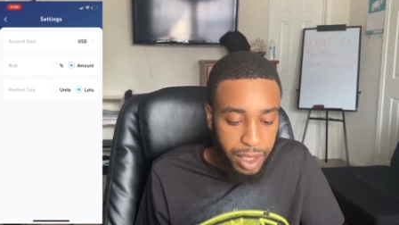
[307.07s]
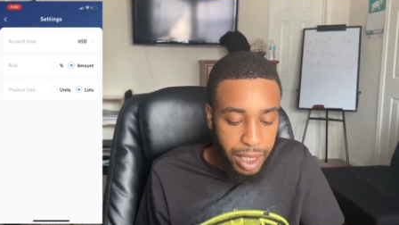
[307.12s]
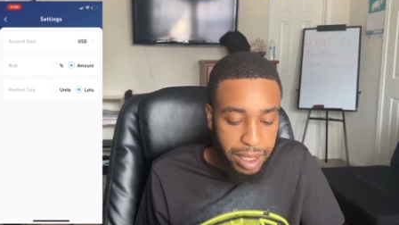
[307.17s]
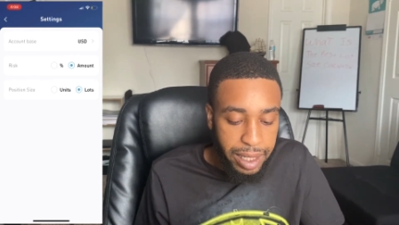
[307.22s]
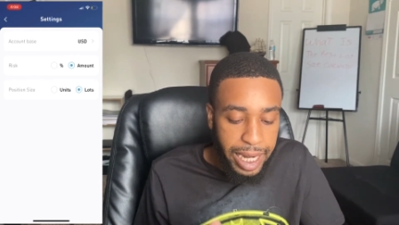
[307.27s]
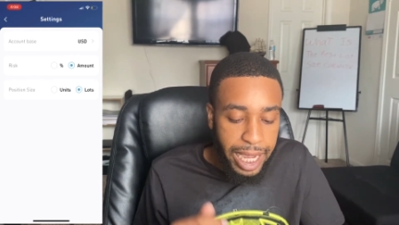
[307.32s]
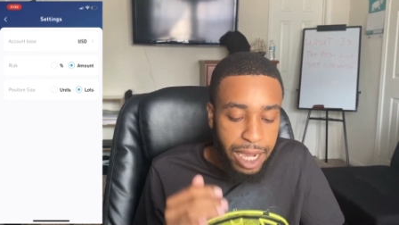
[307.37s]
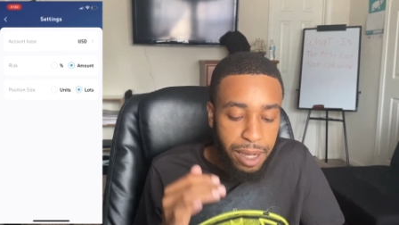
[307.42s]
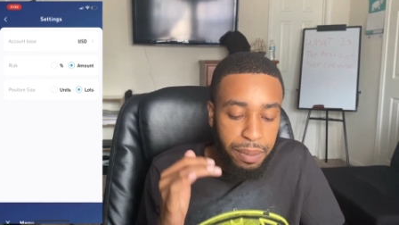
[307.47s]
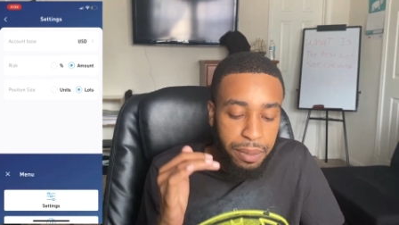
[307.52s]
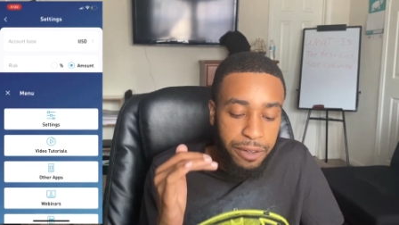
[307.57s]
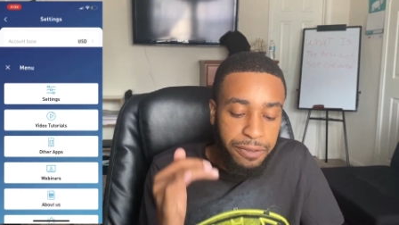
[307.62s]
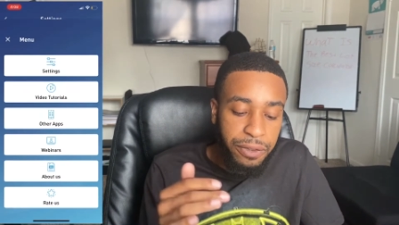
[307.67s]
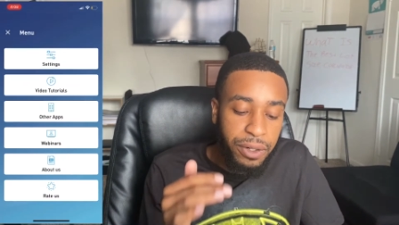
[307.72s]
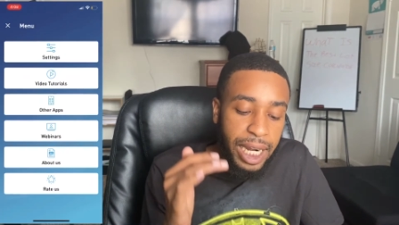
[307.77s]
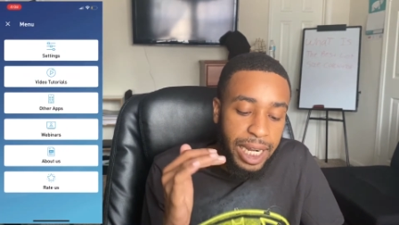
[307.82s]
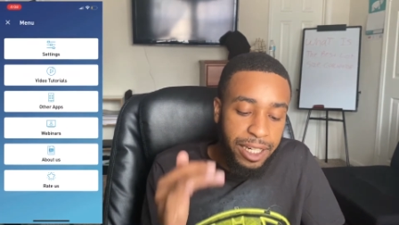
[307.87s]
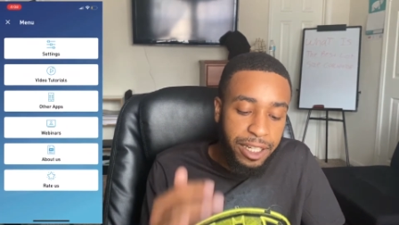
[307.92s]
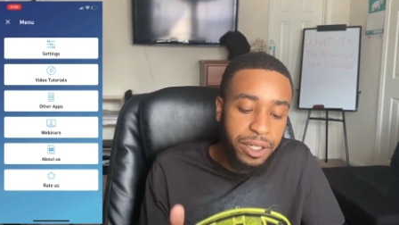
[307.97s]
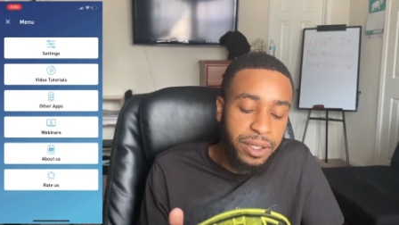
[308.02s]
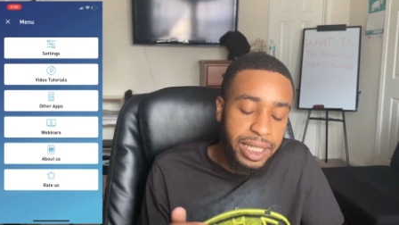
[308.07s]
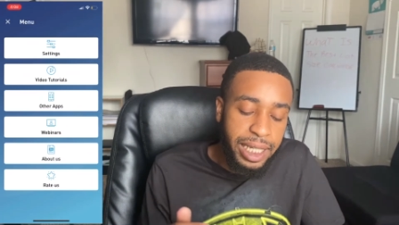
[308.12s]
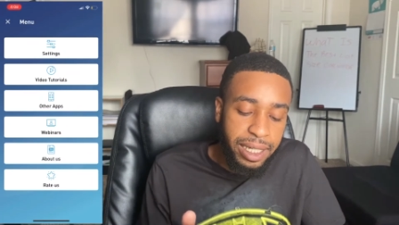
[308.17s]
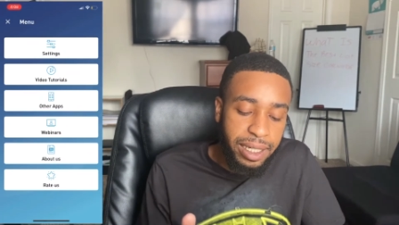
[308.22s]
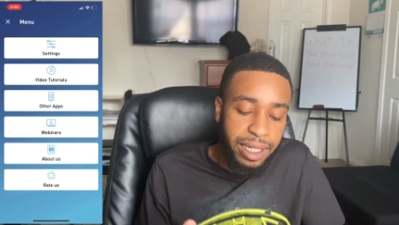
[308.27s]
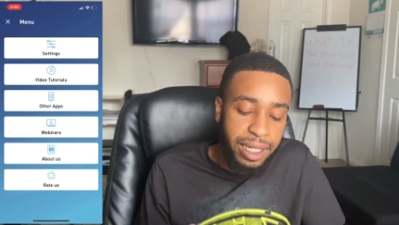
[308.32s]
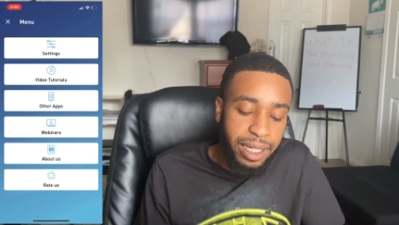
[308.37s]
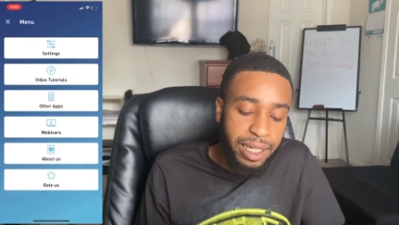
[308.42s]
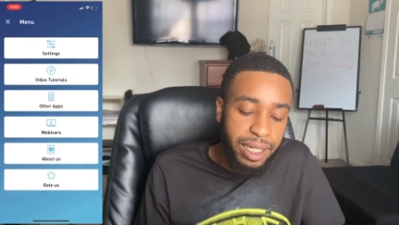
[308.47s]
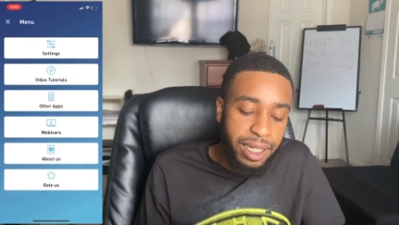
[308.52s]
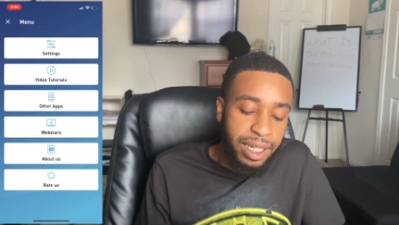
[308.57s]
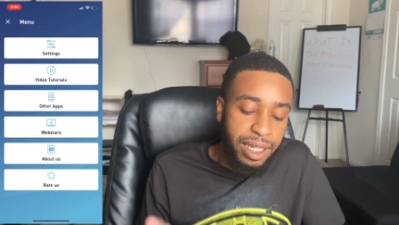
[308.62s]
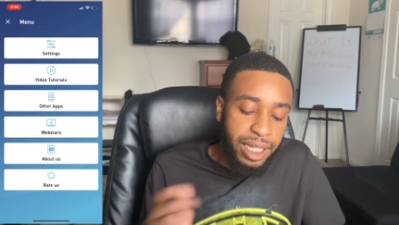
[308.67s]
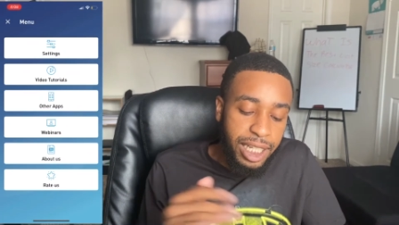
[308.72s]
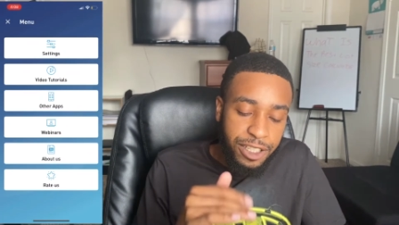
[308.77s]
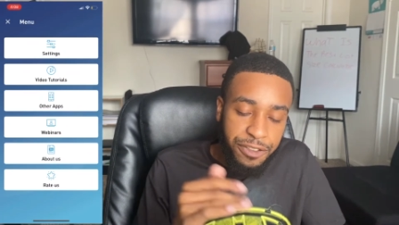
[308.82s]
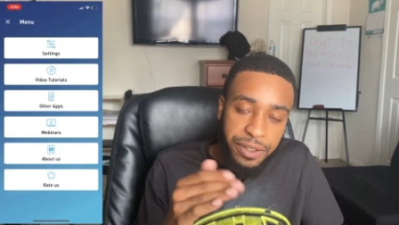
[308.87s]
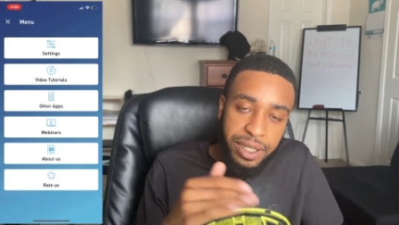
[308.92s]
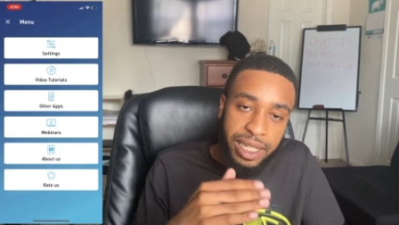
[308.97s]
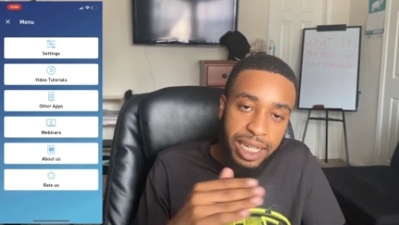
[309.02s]
Now, before I do that,
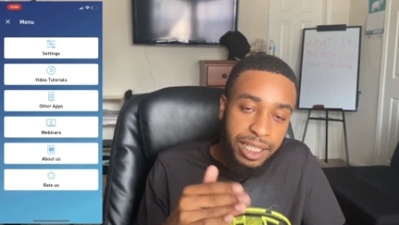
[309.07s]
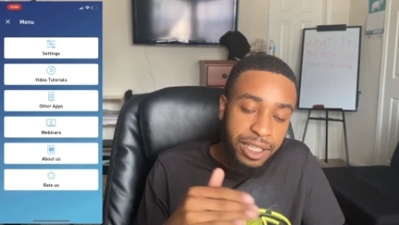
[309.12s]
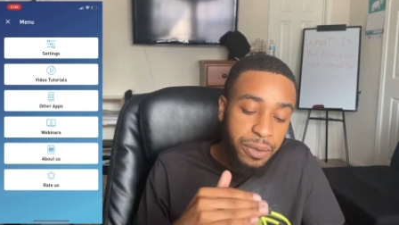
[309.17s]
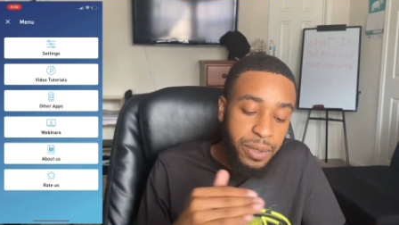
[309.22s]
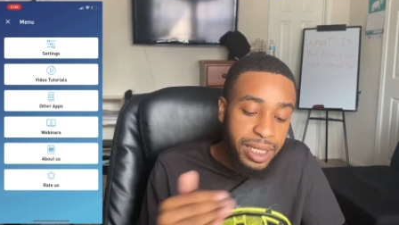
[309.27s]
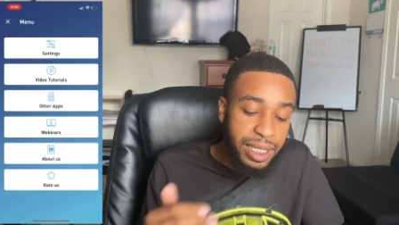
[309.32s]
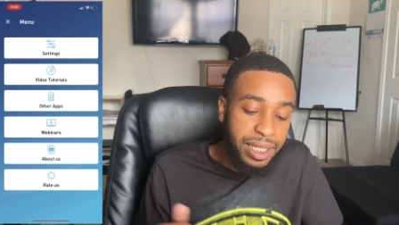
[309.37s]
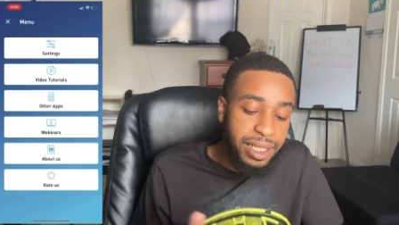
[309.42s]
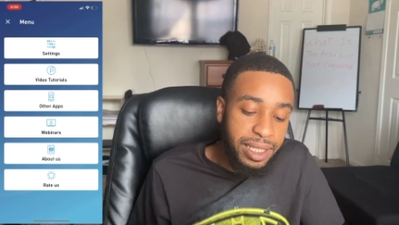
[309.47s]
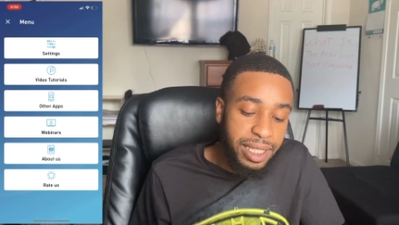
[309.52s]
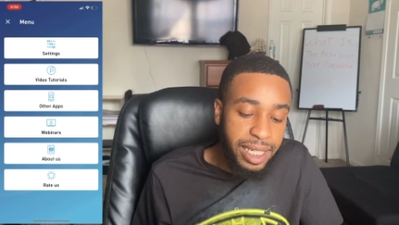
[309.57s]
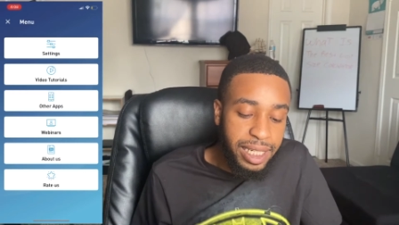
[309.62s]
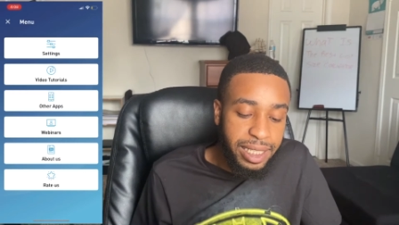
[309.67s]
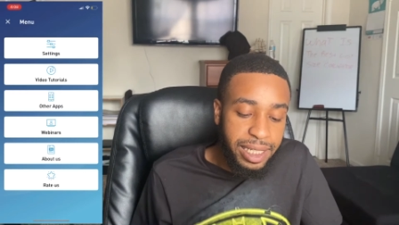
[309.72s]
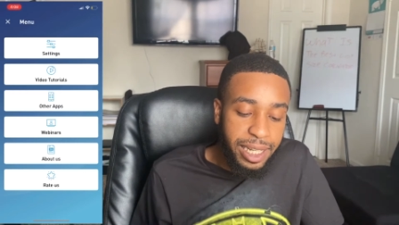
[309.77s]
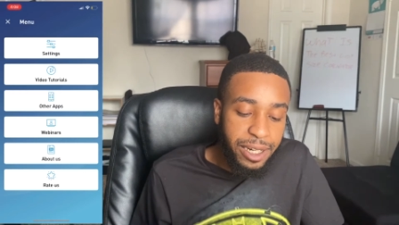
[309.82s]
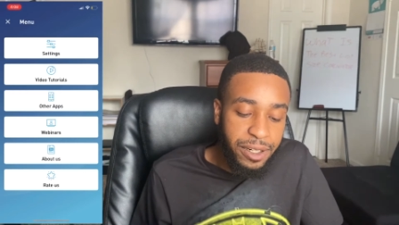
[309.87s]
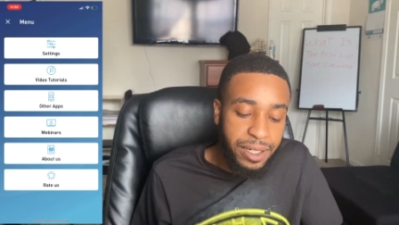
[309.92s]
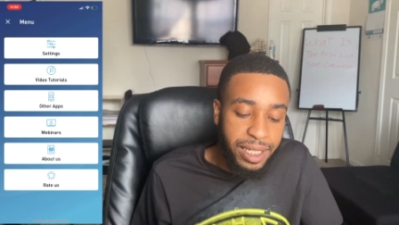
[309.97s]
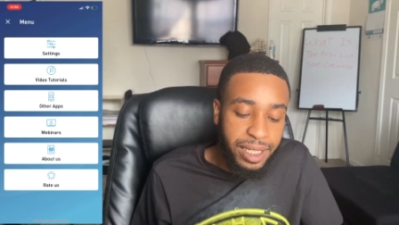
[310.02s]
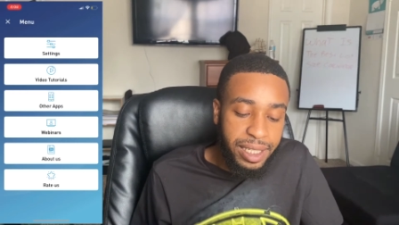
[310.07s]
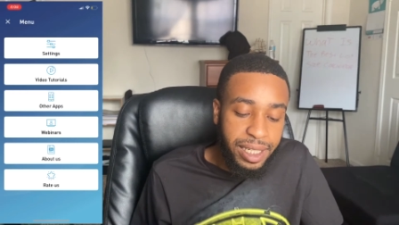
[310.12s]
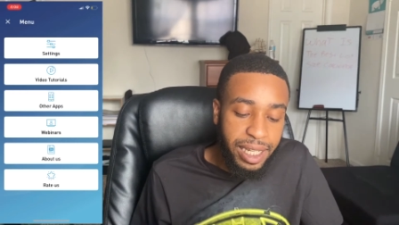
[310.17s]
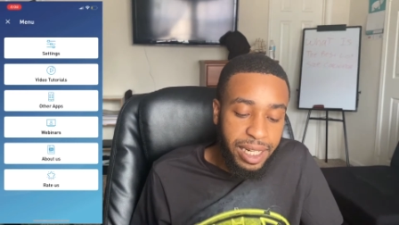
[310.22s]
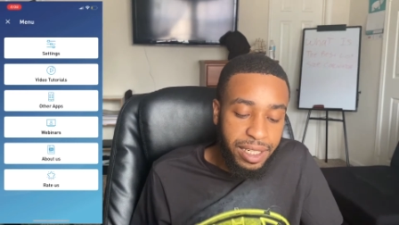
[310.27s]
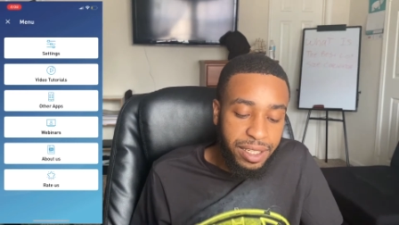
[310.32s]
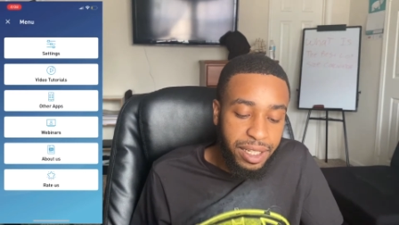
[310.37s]
let's figure out the rest of the things that are in the settings.